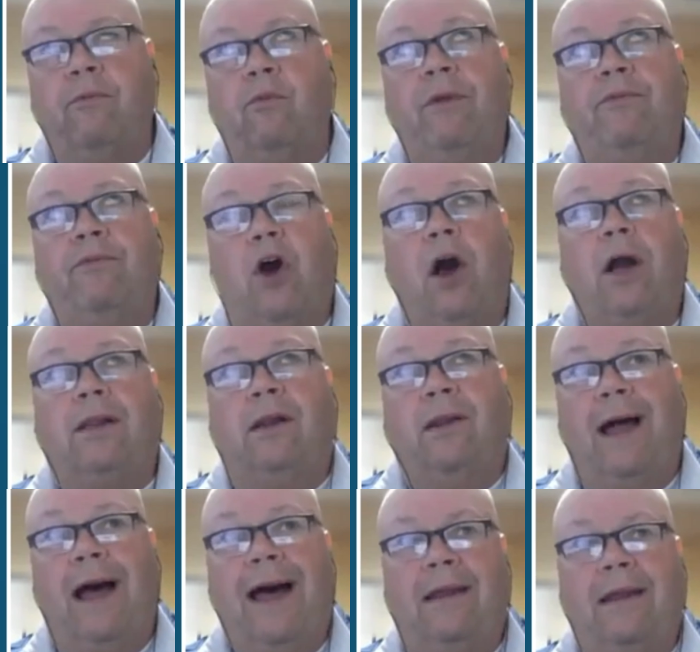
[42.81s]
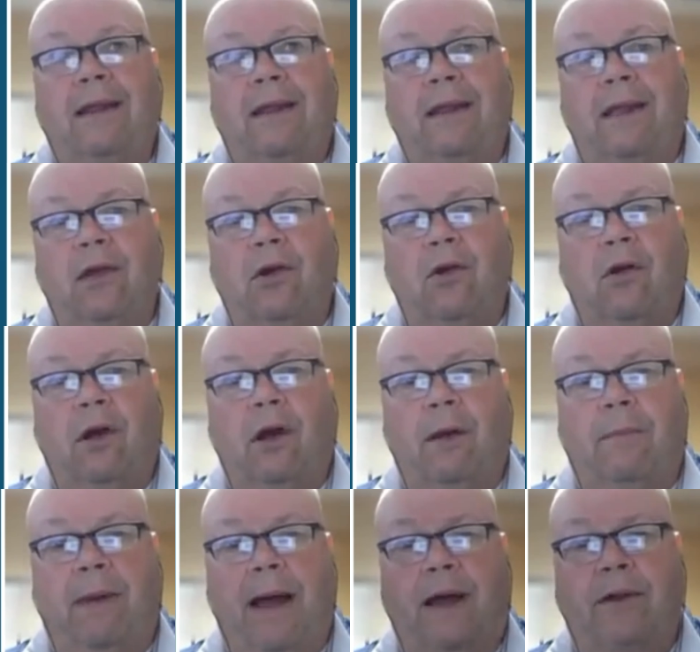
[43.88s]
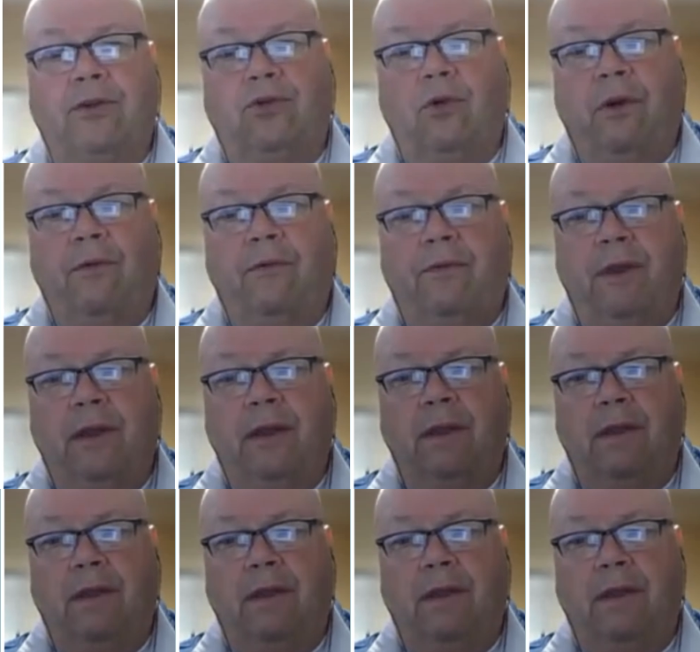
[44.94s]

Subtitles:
We've talked a lot here about sort of